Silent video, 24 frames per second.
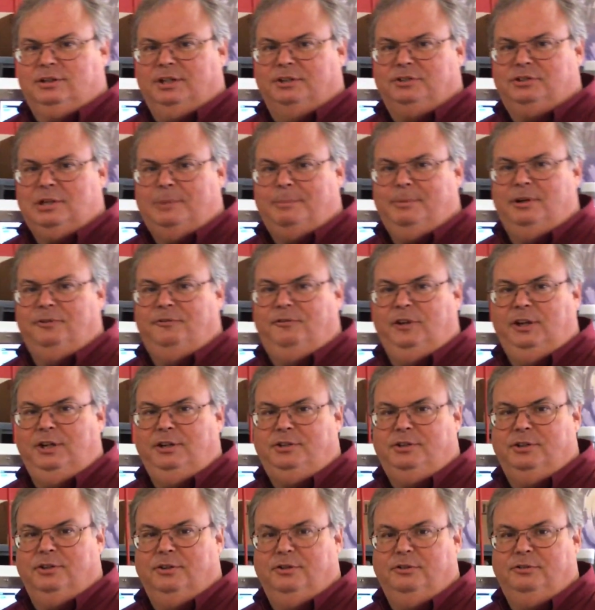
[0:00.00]
at some of the
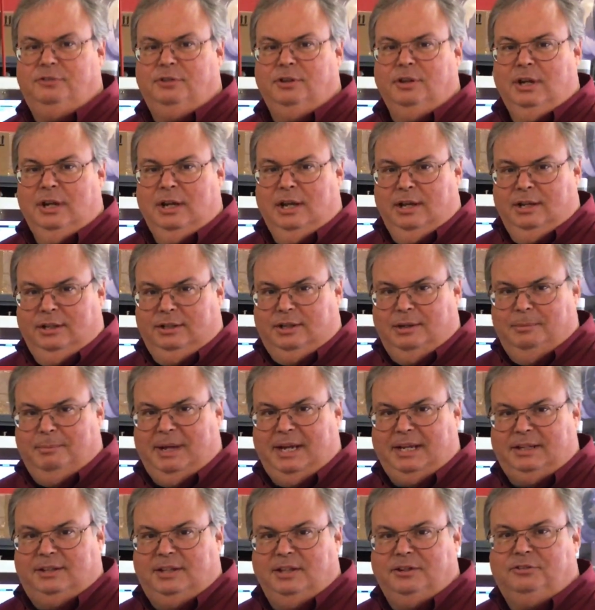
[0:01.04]
features that
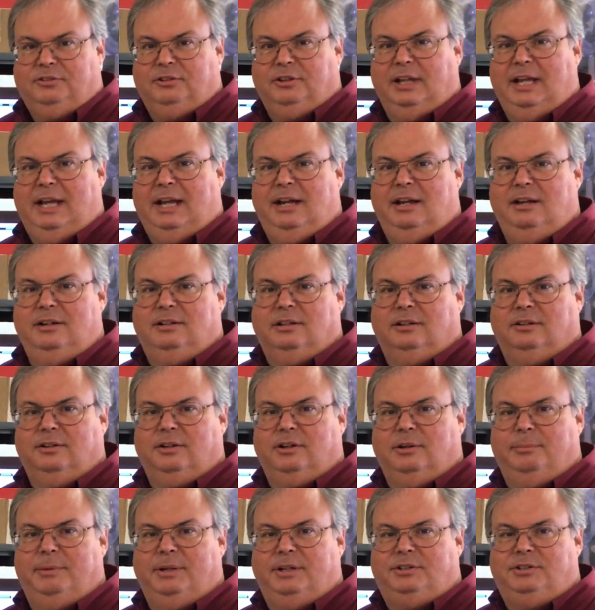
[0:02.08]
make this lathe a little
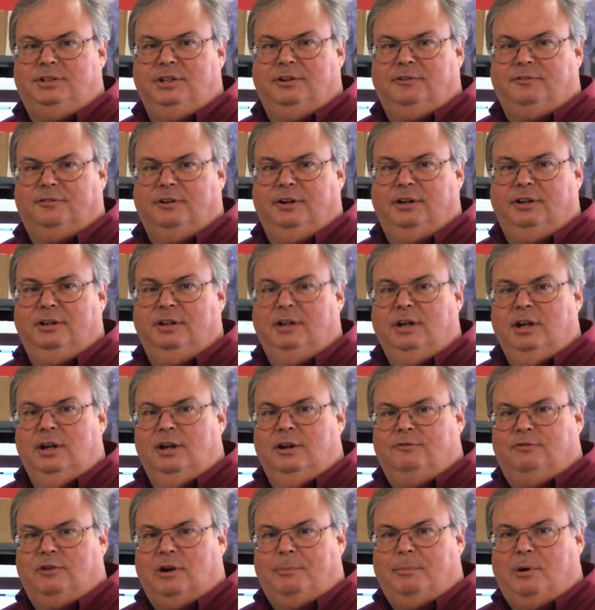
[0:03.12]
bit different
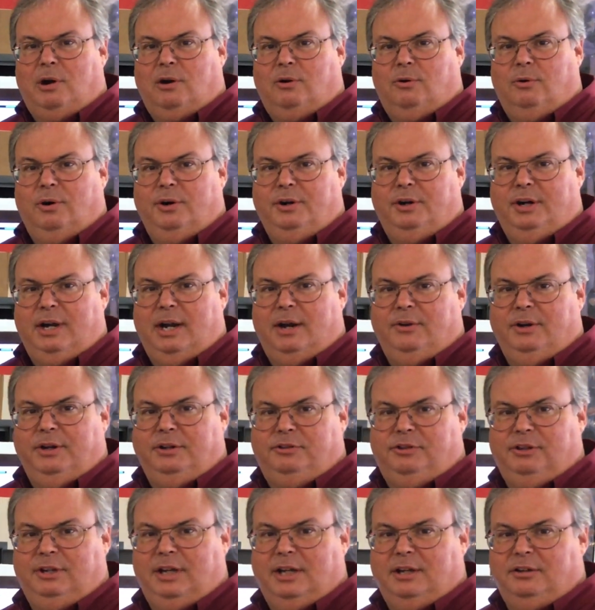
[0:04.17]
from our ordinary
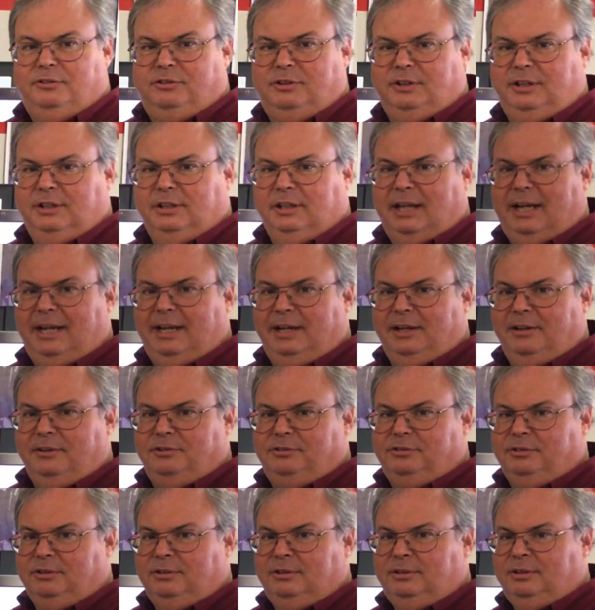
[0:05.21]
CNC lathes.
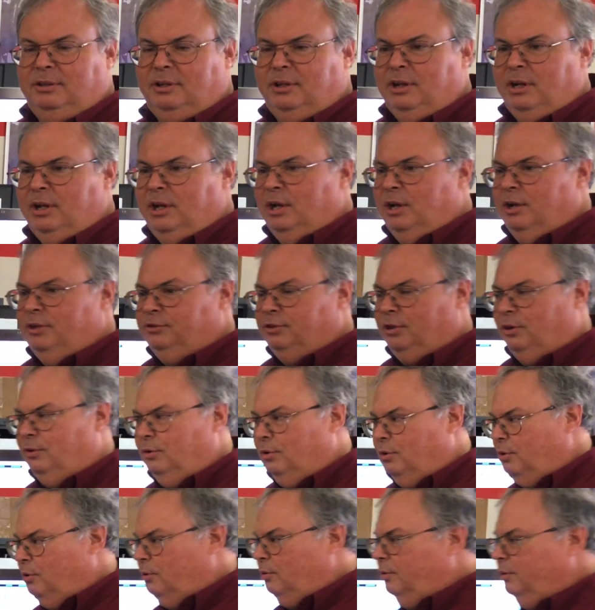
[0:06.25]
So
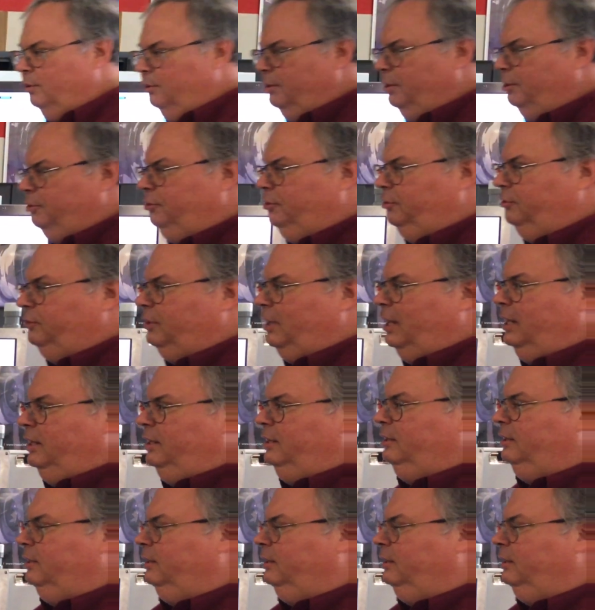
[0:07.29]
this is a